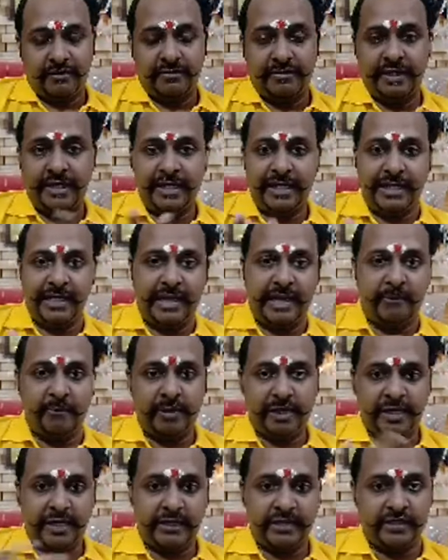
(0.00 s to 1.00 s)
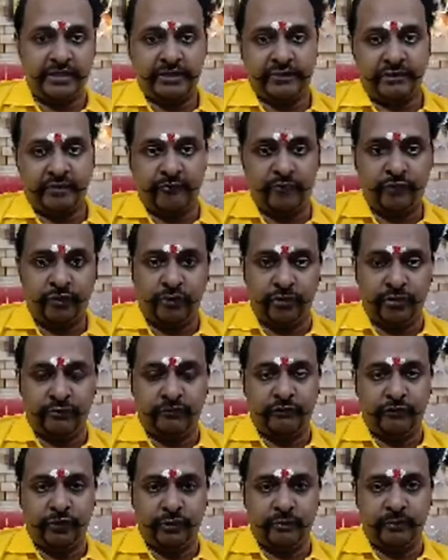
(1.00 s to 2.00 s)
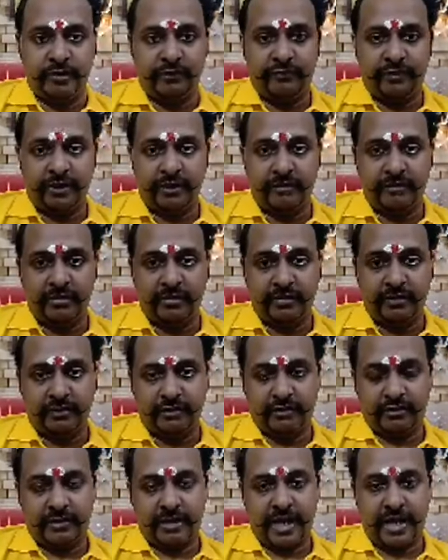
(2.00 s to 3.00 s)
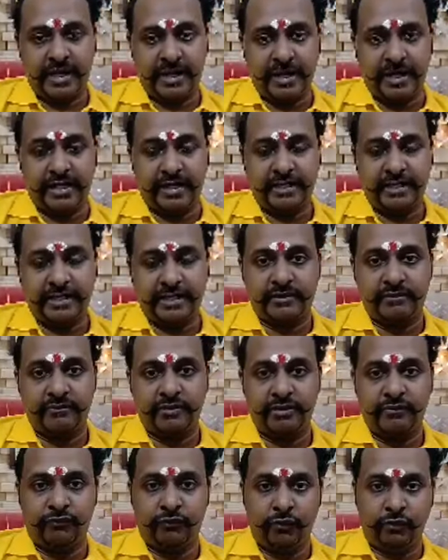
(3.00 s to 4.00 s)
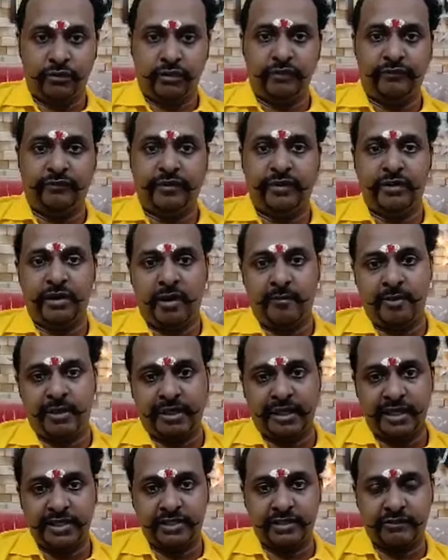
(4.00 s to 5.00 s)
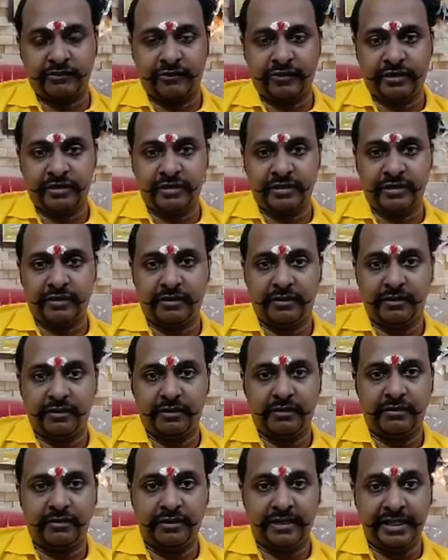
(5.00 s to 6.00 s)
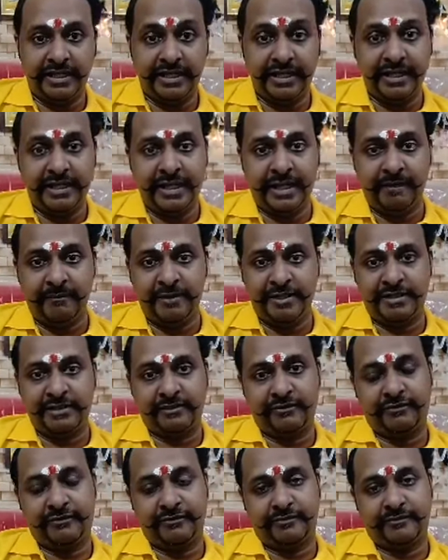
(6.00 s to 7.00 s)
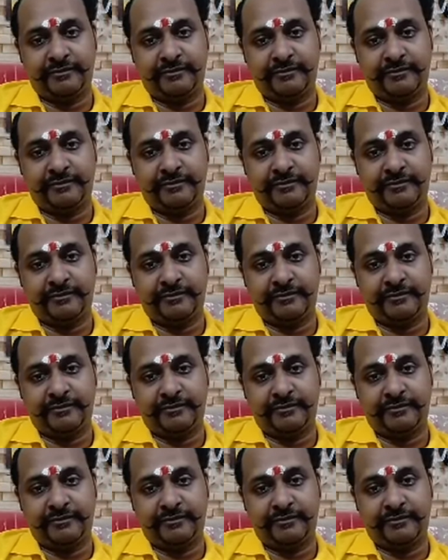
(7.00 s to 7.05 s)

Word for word: they get applications from four four different uh, candidates with four different nomenclature for the degree name itself